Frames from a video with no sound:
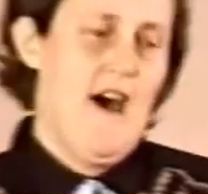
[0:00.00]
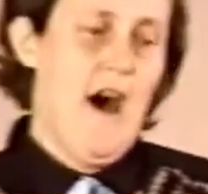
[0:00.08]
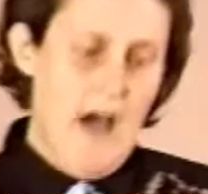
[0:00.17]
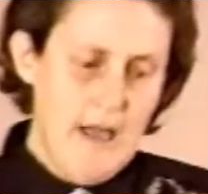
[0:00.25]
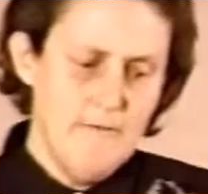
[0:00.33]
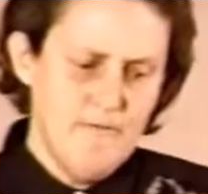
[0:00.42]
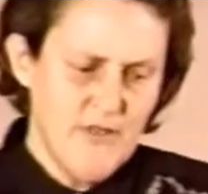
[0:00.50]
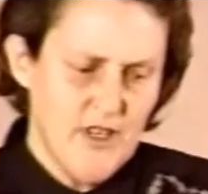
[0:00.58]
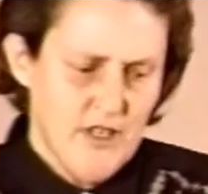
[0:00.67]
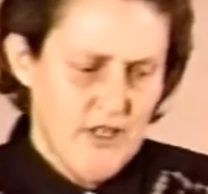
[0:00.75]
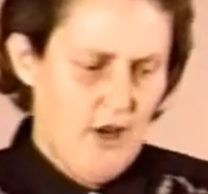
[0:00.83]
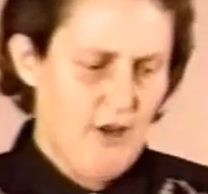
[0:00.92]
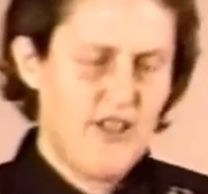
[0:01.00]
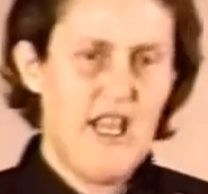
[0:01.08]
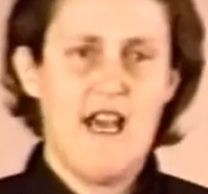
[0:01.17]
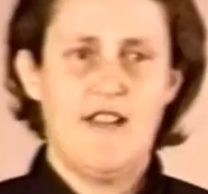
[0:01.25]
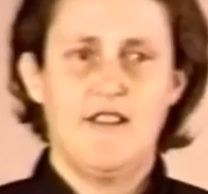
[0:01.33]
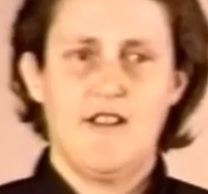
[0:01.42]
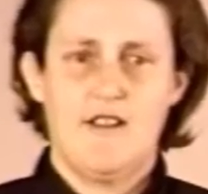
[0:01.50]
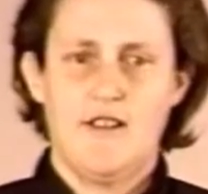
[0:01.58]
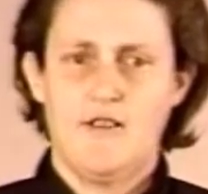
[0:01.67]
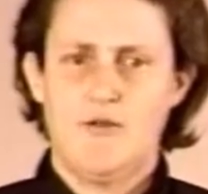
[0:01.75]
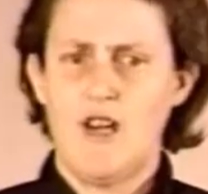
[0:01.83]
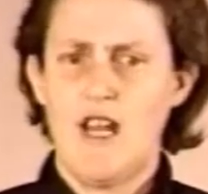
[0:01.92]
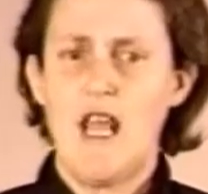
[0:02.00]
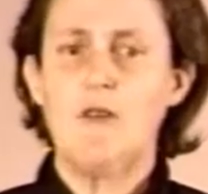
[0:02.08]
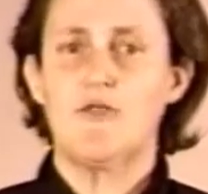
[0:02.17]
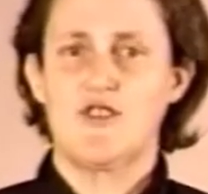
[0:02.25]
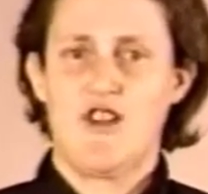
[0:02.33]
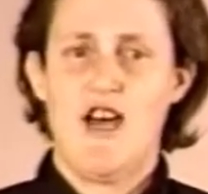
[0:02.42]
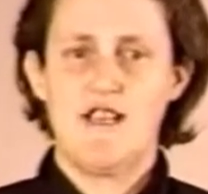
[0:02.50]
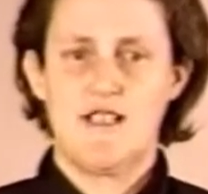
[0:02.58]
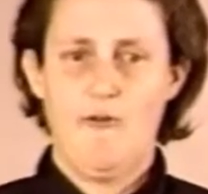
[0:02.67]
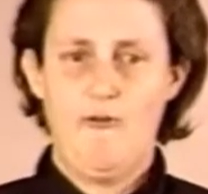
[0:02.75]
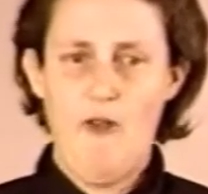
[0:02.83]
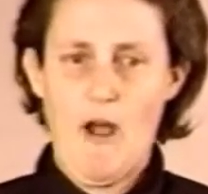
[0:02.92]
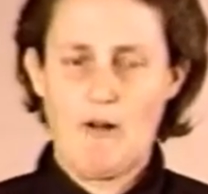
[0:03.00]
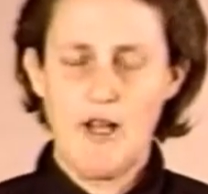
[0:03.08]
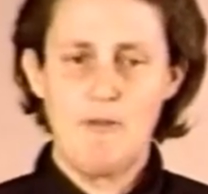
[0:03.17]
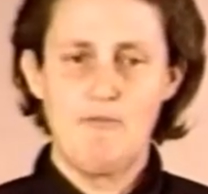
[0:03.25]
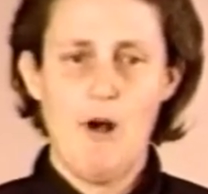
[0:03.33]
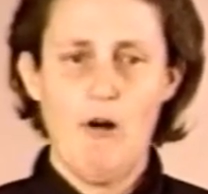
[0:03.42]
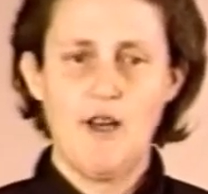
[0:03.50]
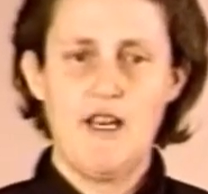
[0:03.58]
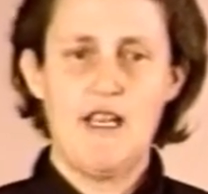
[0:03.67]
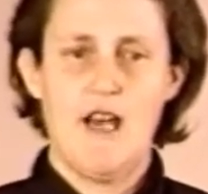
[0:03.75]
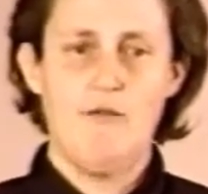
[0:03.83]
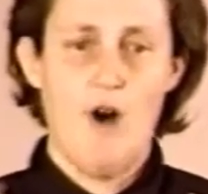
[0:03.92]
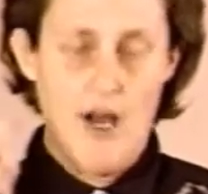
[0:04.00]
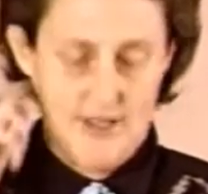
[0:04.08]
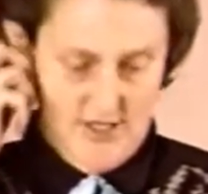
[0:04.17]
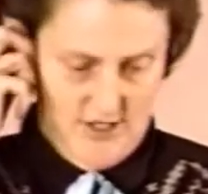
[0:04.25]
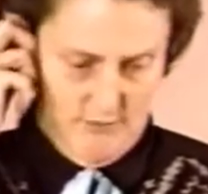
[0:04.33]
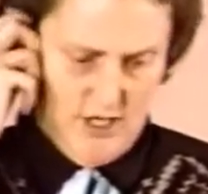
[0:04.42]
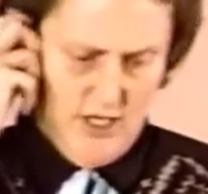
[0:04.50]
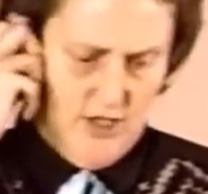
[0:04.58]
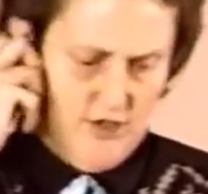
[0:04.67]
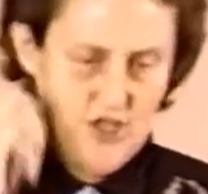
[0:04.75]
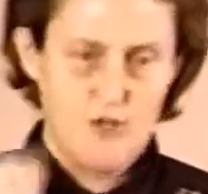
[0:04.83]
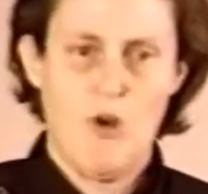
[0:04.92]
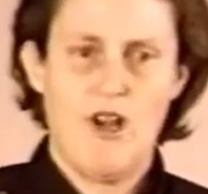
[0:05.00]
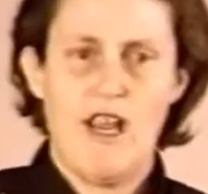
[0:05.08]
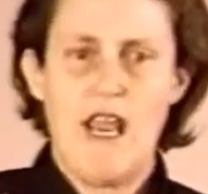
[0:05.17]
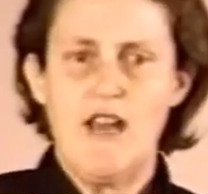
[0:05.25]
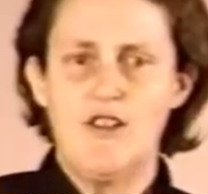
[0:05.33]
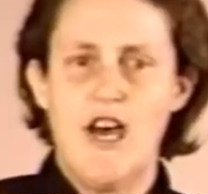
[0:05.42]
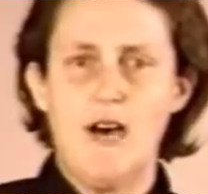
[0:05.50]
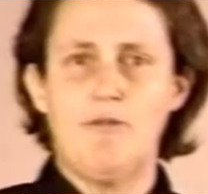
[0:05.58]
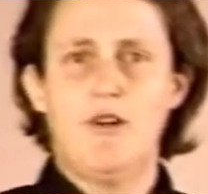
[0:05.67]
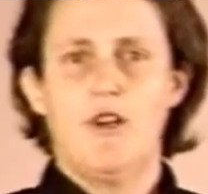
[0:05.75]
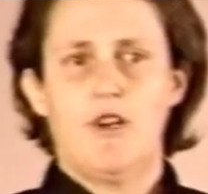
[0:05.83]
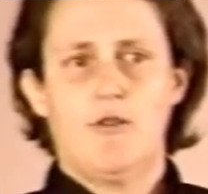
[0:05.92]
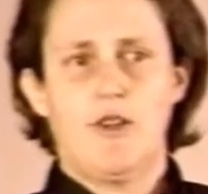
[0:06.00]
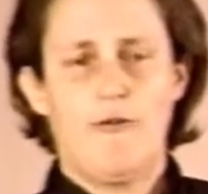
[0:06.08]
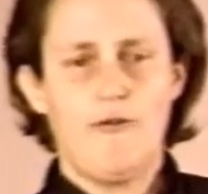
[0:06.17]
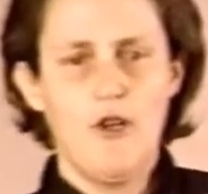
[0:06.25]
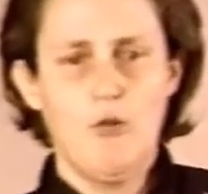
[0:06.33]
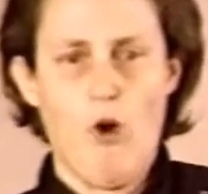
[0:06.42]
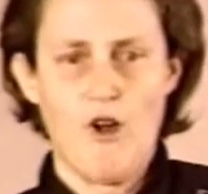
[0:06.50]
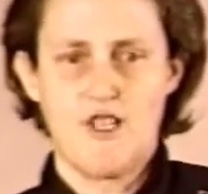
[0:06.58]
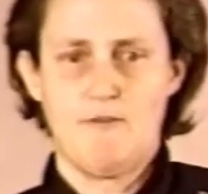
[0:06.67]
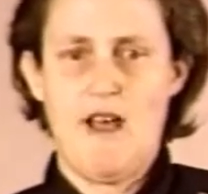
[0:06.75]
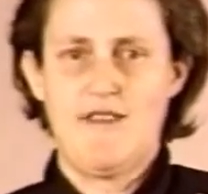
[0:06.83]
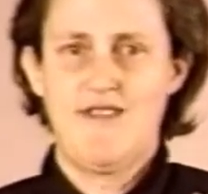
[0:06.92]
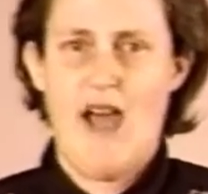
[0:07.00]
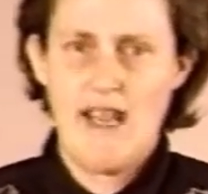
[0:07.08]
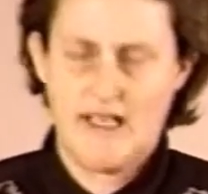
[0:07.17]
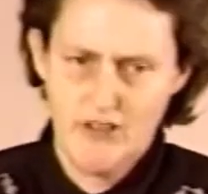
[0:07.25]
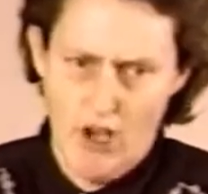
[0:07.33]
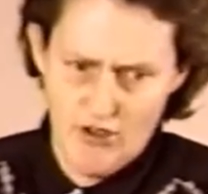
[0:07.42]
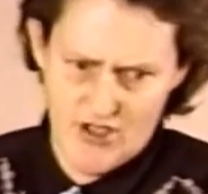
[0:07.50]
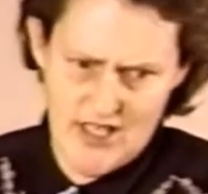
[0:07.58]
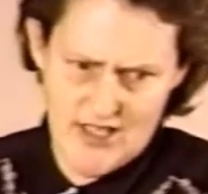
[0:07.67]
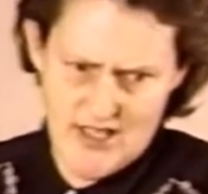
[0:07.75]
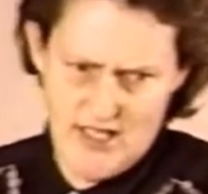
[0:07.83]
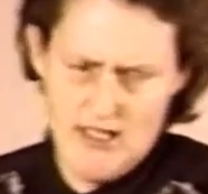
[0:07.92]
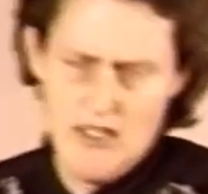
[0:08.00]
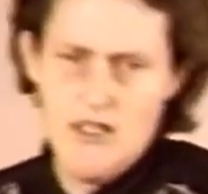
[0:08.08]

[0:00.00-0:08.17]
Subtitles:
You know, again, I want to emphasize the variability of autism. Just want to end up with a few words about diagnosis.